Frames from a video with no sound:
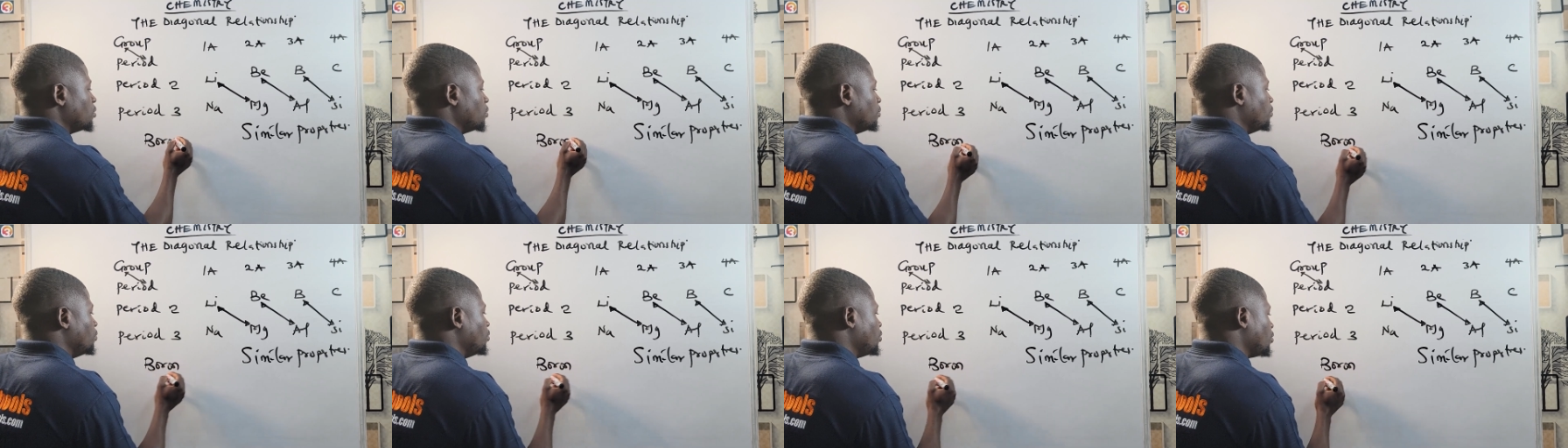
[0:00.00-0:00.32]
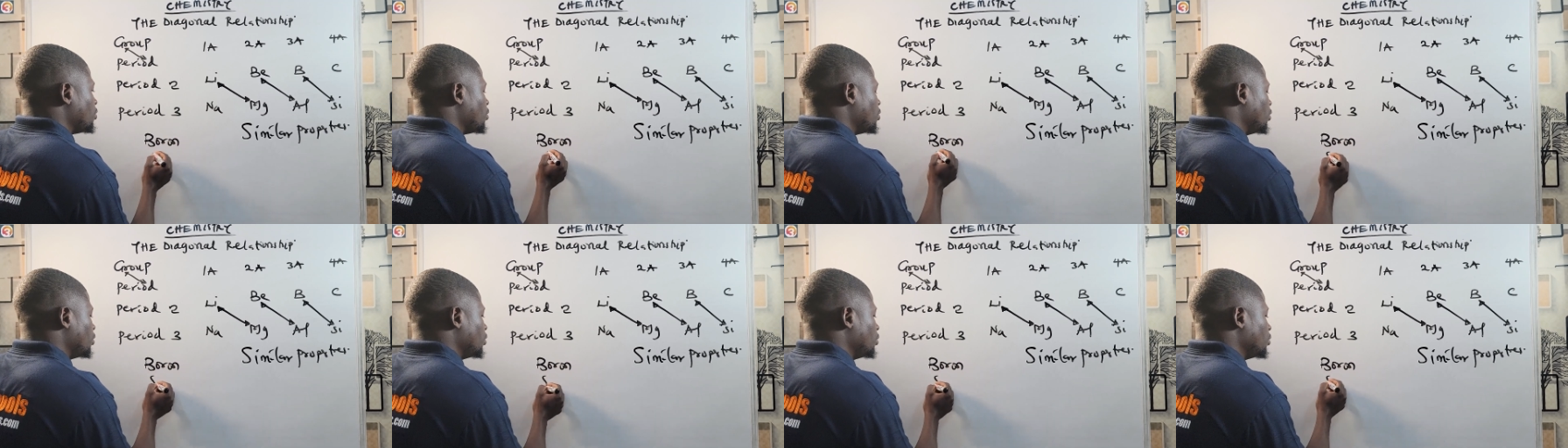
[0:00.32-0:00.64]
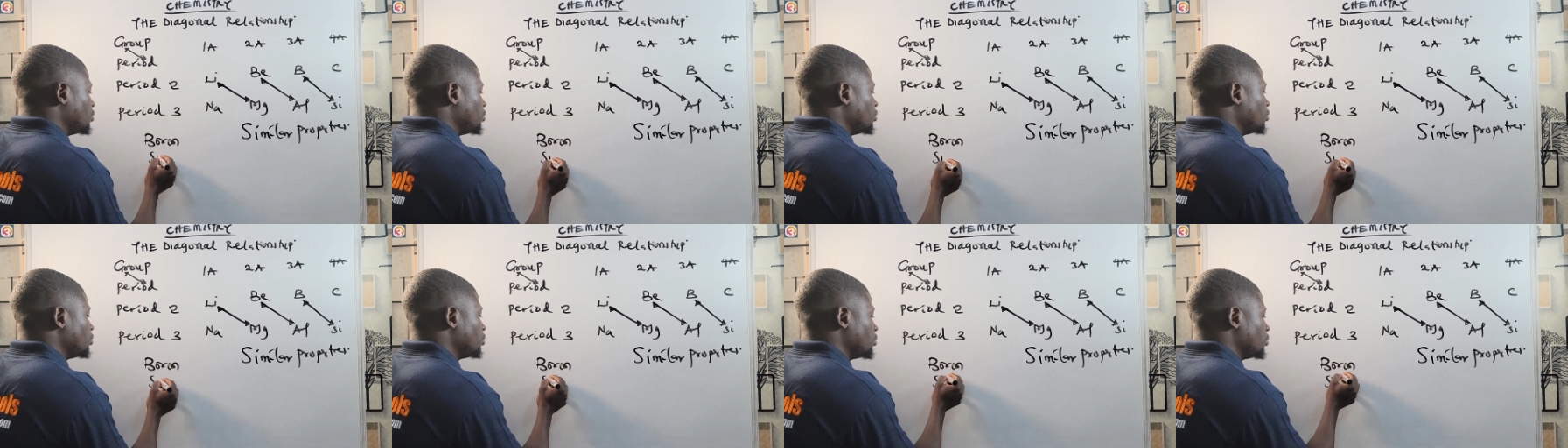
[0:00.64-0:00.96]

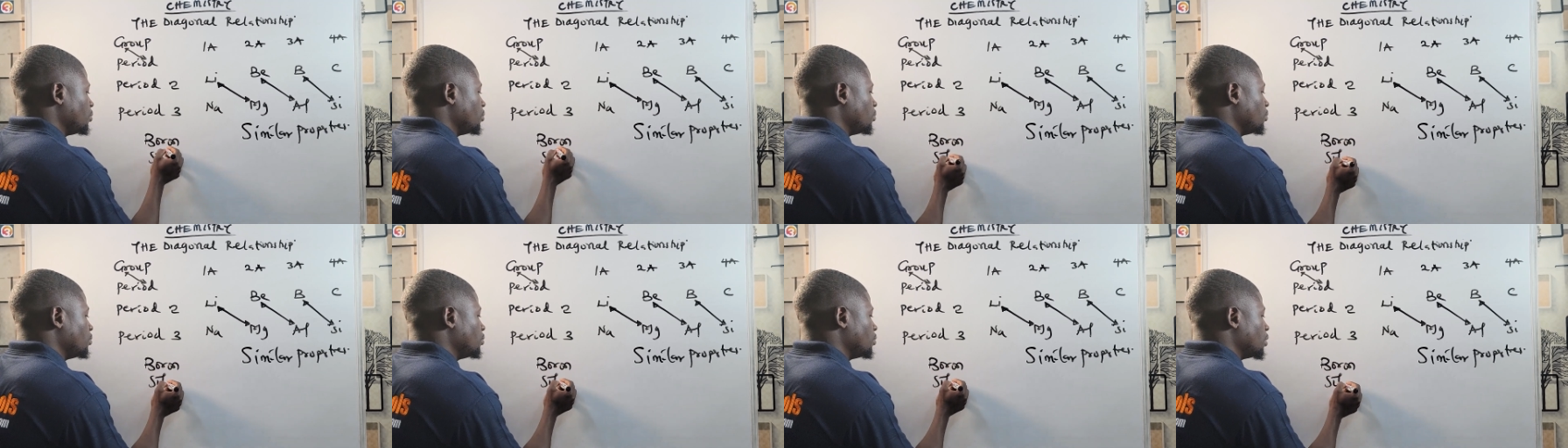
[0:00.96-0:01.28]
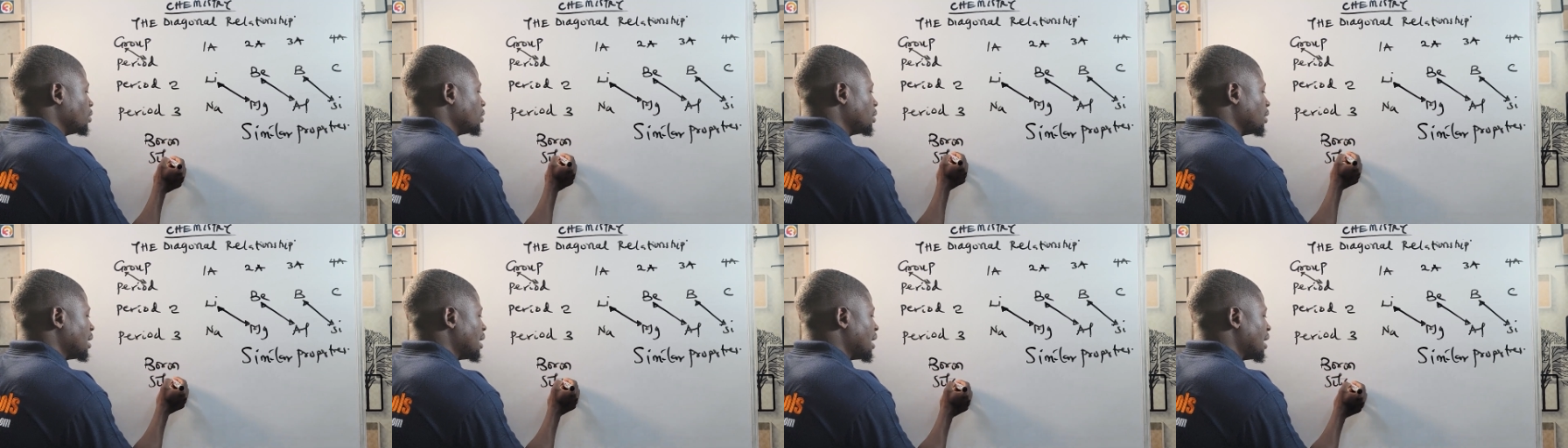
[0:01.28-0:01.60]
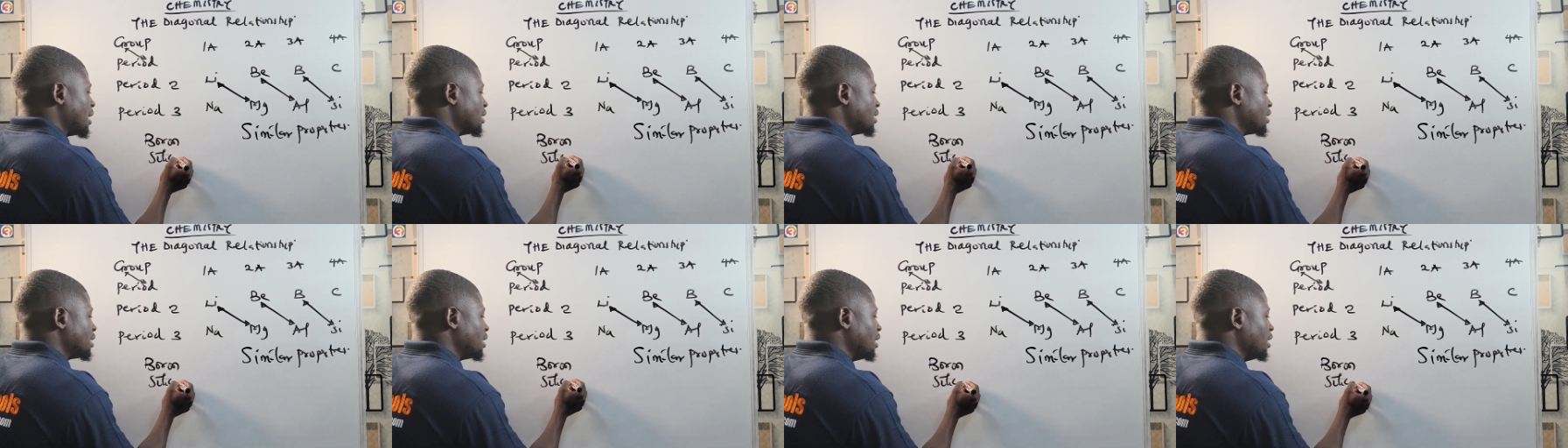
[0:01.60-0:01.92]
boron
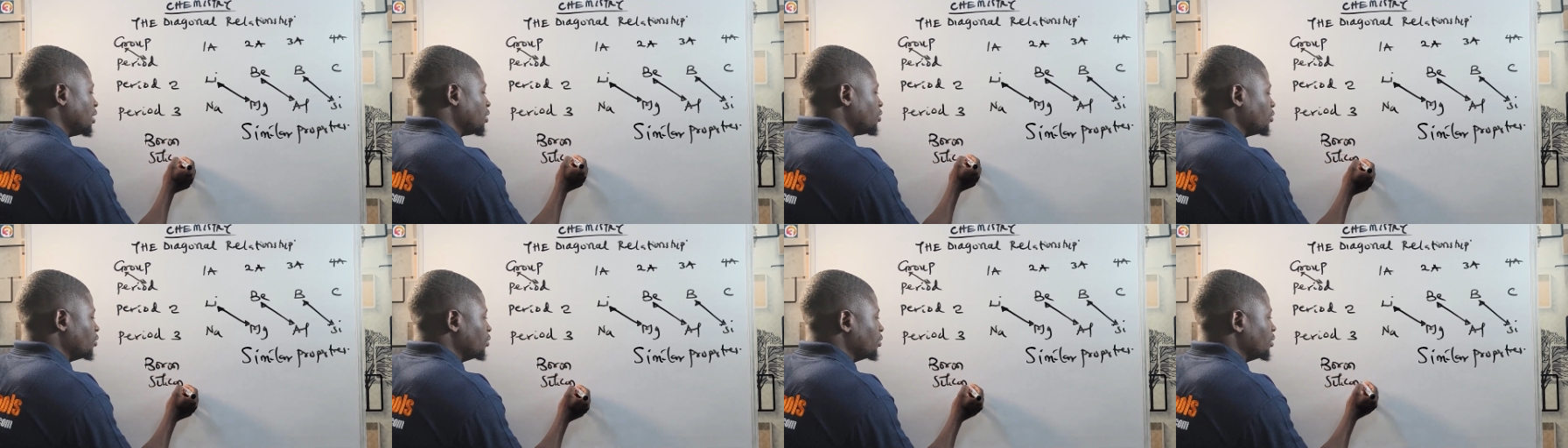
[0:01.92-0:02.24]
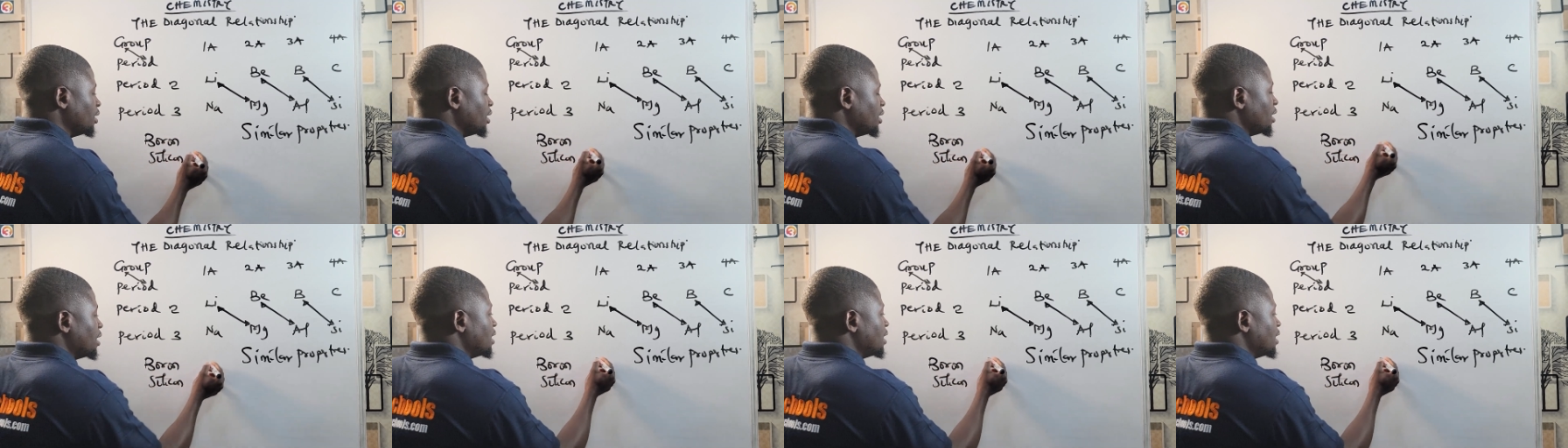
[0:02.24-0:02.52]
and silicon.